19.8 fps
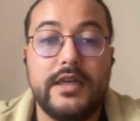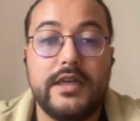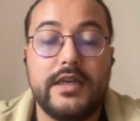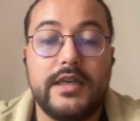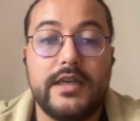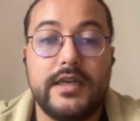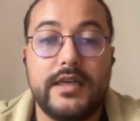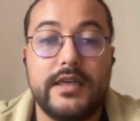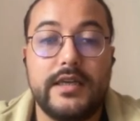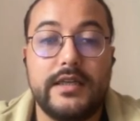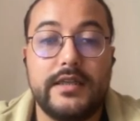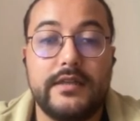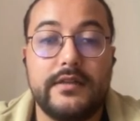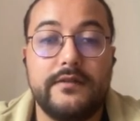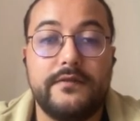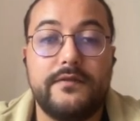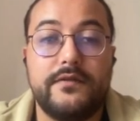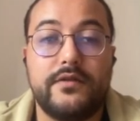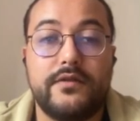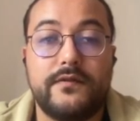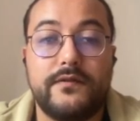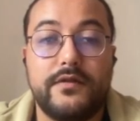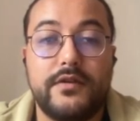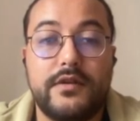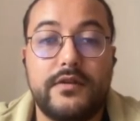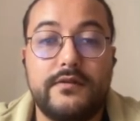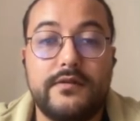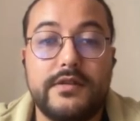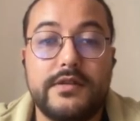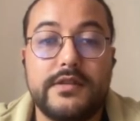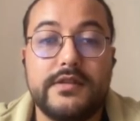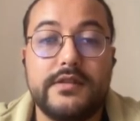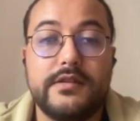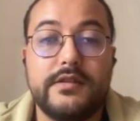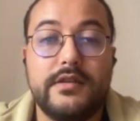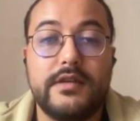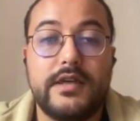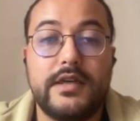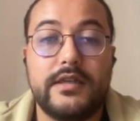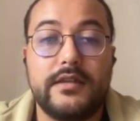and for flowers
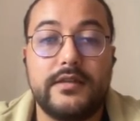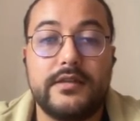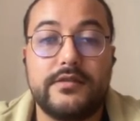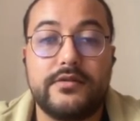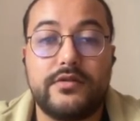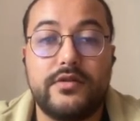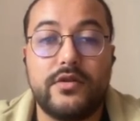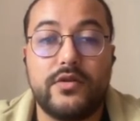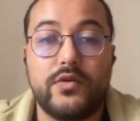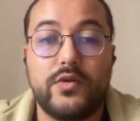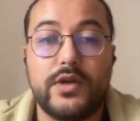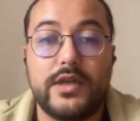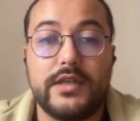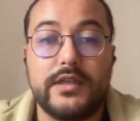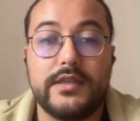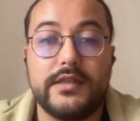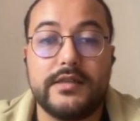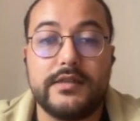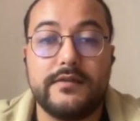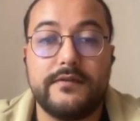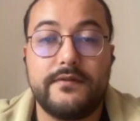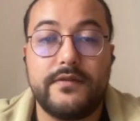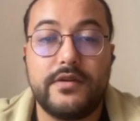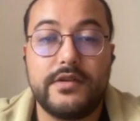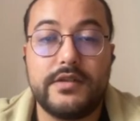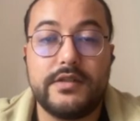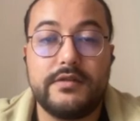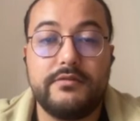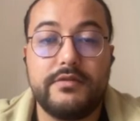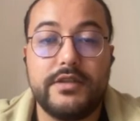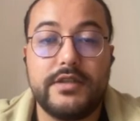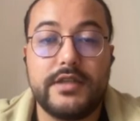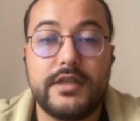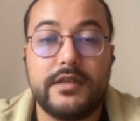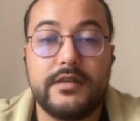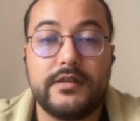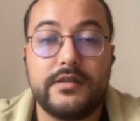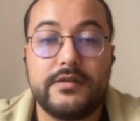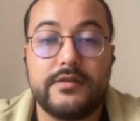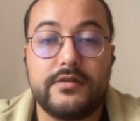_1 is the first image,
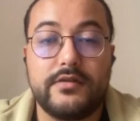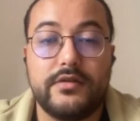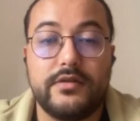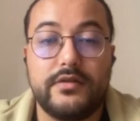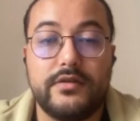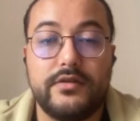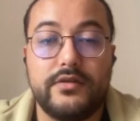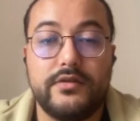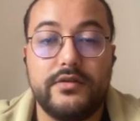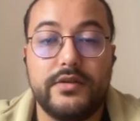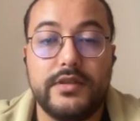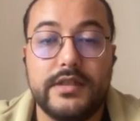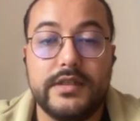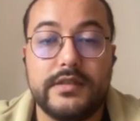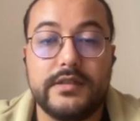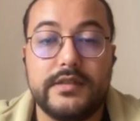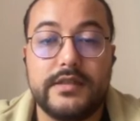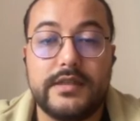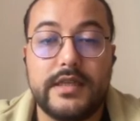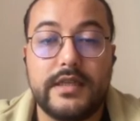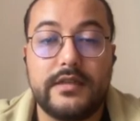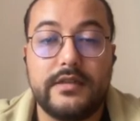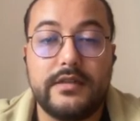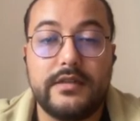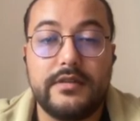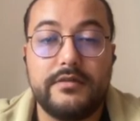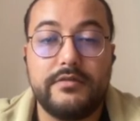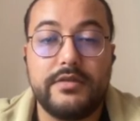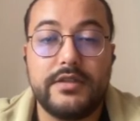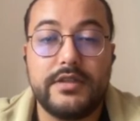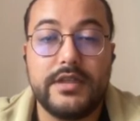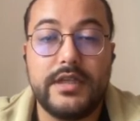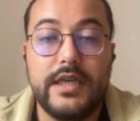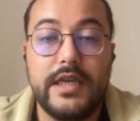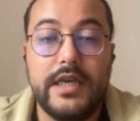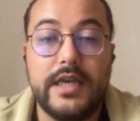_2 is the second image,